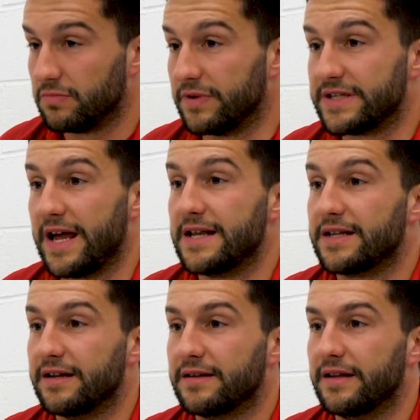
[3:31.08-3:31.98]
assess
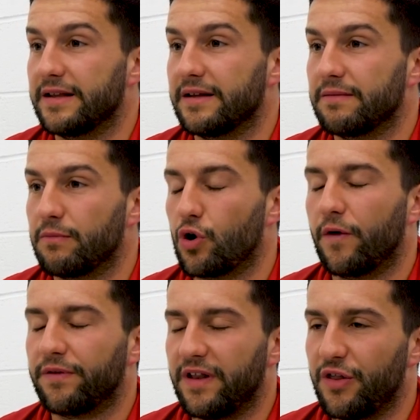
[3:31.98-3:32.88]
it, and more
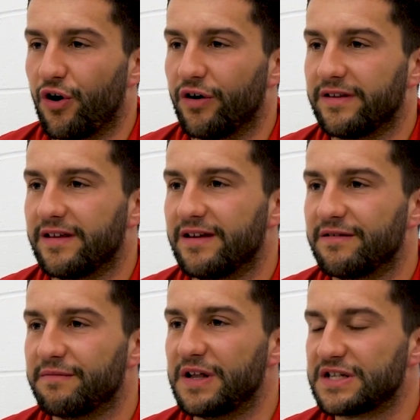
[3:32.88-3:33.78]
often than not,
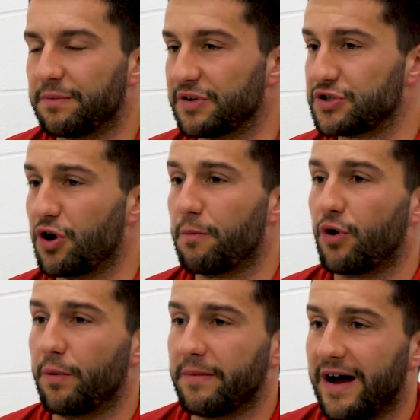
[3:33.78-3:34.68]
it's something that's not
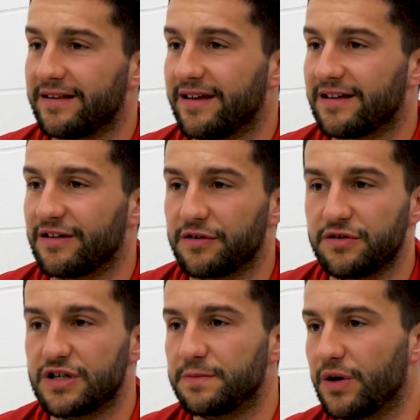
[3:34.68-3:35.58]
problematic. It could
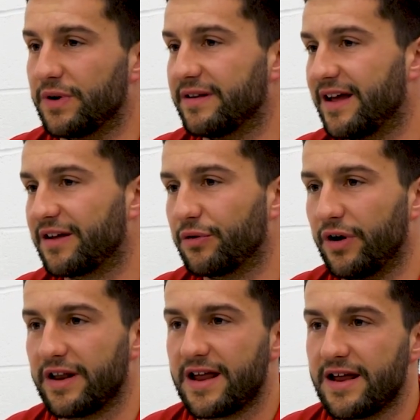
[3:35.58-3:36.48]
just be a wee niggle or
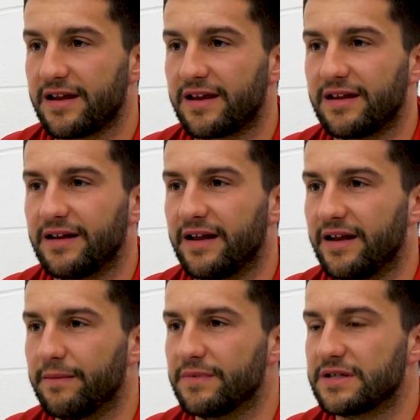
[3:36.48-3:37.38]
an ache.
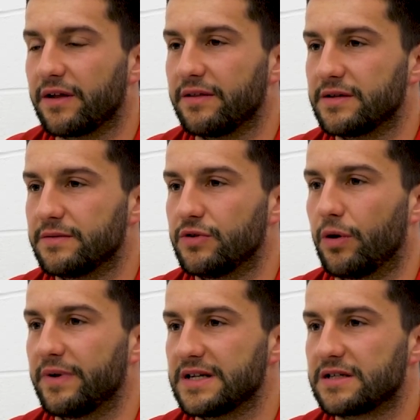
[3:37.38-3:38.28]

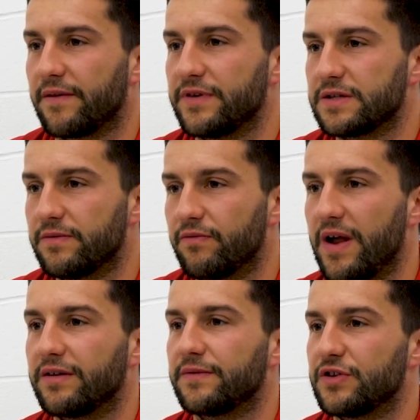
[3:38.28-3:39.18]
Normally it's stuff that's
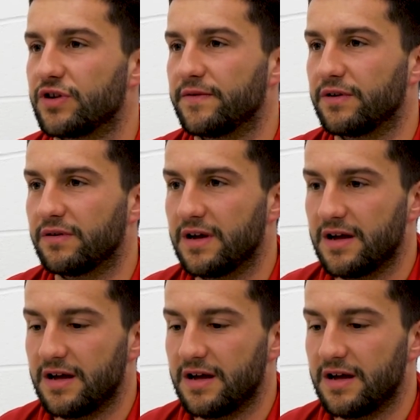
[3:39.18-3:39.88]
relatively trivial,